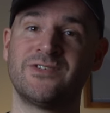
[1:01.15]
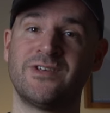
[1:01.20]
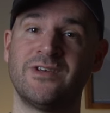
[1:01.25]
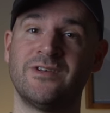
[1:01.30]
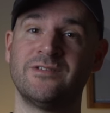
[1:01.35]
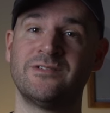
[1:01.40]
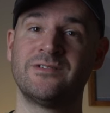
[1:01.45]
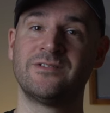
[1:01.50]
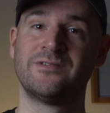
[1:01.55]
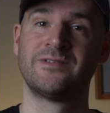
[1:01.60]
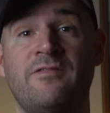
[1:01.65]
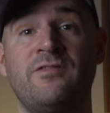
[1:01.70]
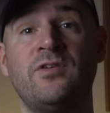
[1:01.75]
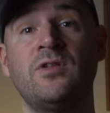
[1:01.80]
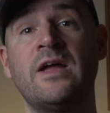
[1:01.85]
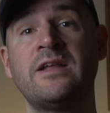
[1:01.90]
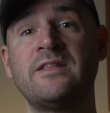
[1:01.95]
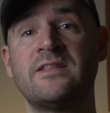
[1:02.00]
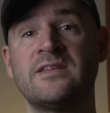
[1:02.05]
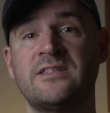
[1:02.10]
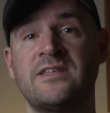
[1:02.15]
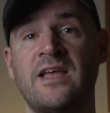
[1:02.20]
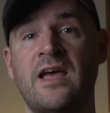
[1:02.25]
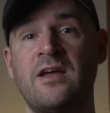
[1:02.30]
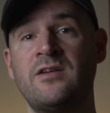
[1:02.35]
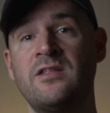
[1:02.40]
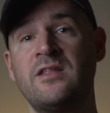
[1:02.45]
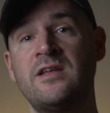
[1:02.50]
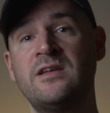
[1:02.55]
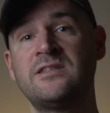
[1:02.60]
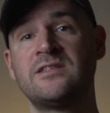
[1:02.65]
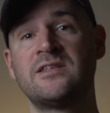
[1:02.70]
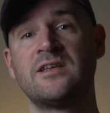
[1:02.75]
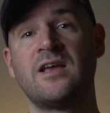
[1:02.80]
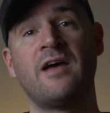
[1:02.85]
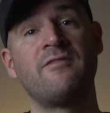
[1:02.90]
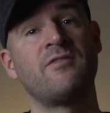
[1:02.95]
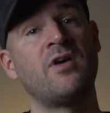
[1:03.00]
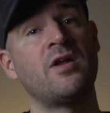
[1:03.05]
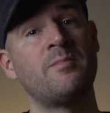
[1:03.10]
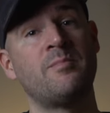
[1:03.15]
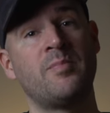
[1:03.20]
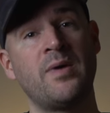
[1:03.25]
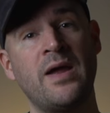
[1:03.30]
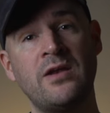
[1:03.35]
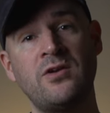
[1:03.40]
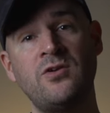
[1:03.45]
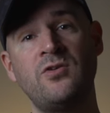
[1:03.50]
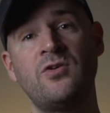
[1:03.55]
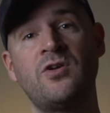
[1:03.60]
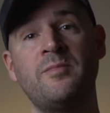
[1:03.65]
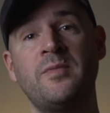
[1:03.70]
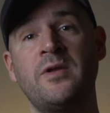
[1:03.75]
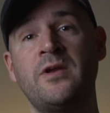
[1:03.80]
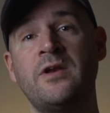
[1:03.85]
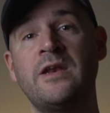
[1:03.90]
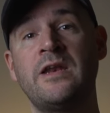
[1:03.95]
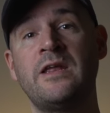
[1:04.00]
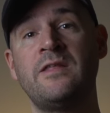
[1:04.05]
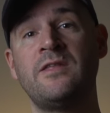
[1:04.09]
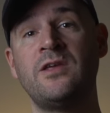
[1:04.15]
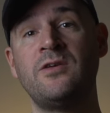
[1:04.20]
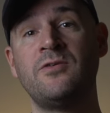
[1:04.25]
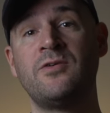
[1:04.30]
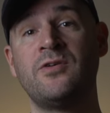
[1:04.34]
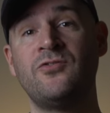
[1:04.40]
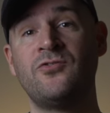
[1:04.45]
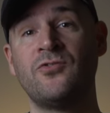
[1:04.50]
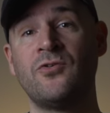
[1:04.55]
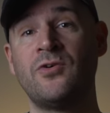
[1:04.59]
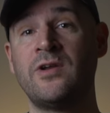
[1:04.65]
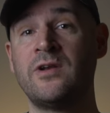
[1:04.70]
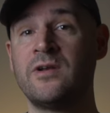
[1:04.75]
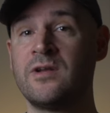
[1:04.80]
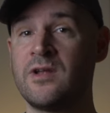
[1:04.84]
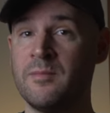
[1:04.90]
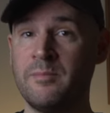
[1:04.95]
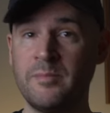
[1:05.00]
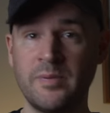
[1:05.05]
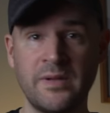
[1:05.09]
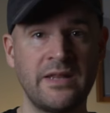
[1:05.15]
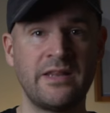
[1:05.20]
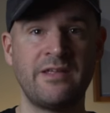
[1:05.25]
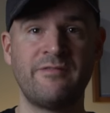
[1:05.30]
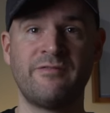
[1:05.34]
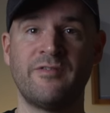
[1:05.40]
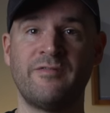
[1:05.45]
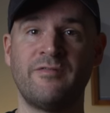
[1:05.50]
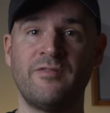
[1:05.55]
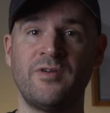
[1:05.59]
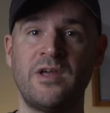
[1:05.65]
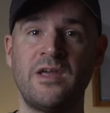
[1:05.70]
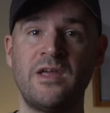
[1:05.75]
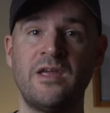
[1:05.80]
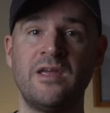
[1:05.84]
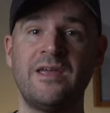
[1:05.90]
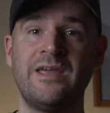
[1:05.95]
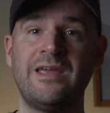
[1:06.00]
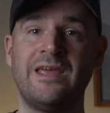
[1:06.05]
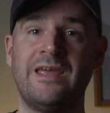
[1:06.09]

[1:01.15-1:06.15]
skills. If you like the sound of this, I've got a brand new community that you can join completely for free,